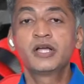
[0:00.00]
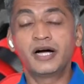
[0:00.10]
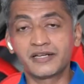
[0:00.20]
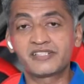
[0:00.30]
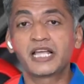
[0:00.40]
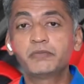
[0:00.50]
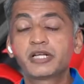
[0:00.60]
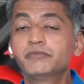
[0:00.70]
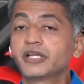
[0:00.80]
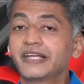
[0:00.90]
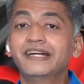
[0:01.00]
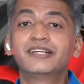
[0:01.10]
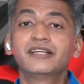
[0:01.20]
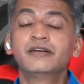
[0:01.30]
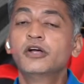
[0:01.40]
and same time the
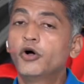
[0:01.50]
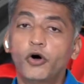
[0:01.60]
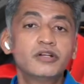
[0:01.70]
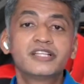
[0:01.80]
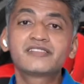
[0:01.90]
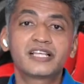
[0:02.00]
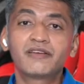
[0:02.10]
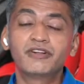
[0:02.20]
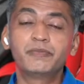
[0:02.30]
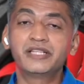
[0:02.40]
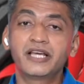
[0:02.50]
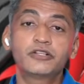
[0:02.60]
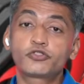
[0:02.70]
heating, all these things will be there.